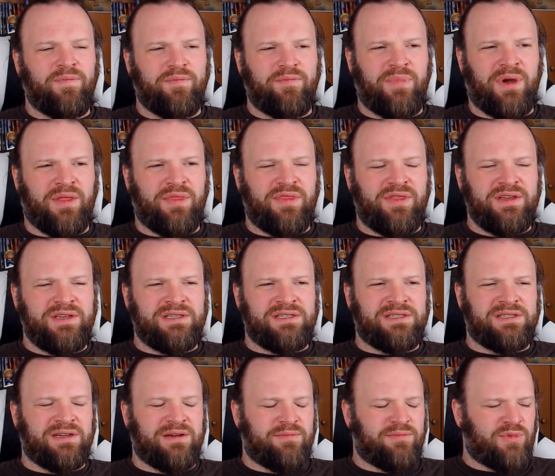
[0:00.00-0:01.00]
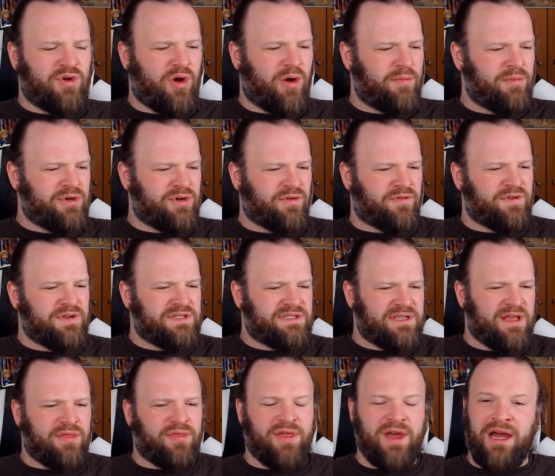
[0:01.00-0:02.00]
But this comment of his
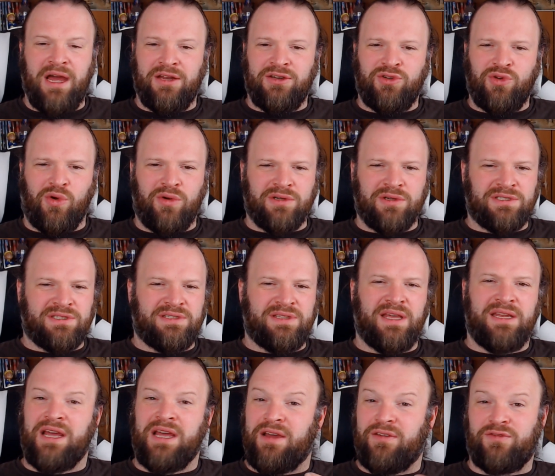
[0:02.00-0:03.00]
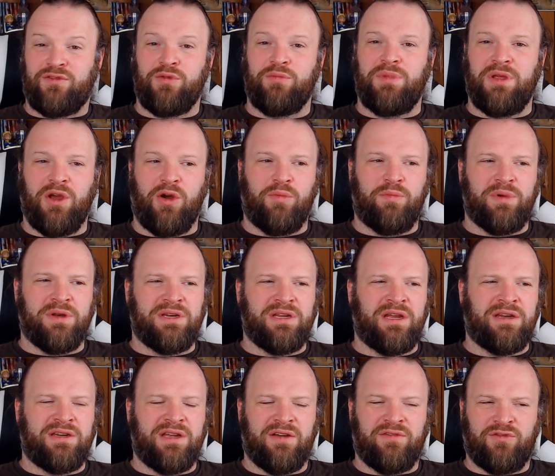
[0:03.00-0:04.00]
that there are doors that have to be opened
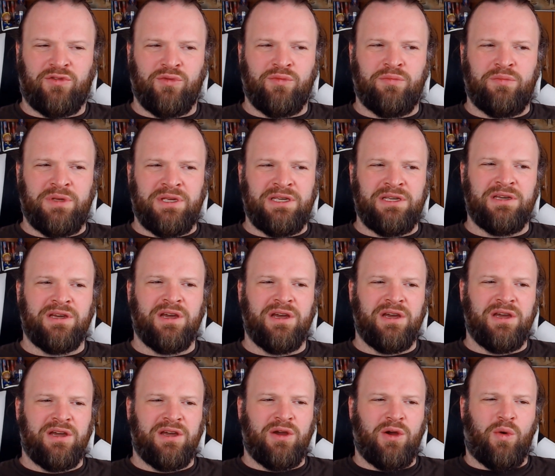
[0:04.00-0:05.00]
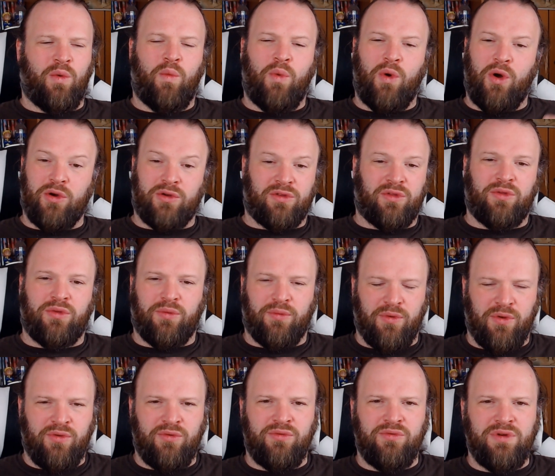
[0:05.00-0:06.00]
and have to be walked
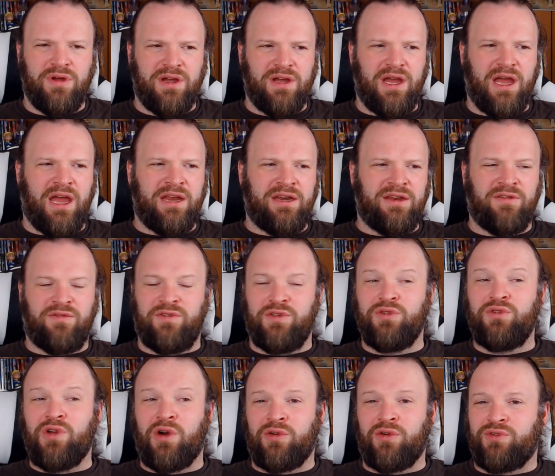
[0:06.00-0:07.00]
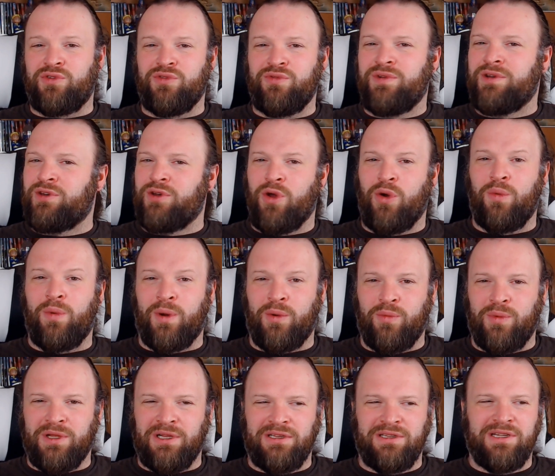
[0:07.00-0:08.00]
through, and if you don't do it, no one
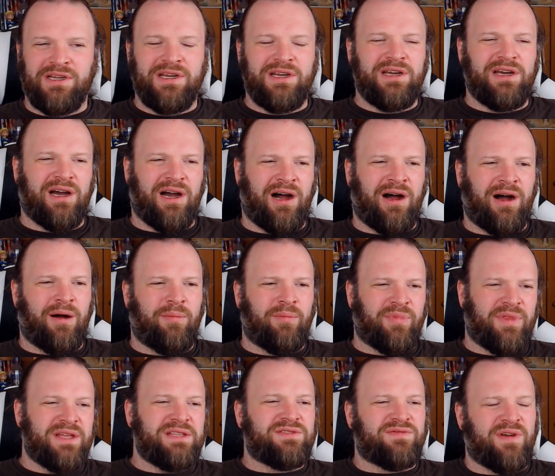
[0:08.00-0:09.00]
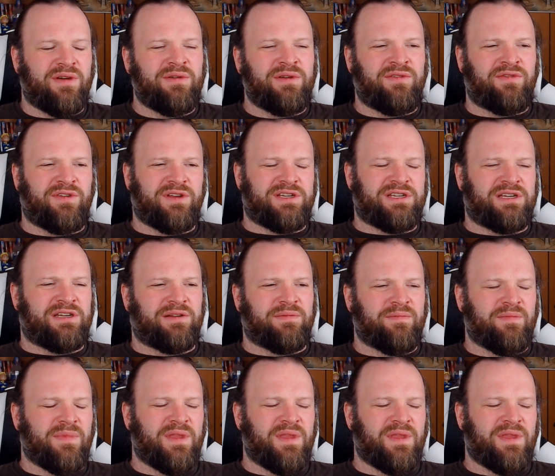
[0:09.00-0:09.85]
will. That's very fitting.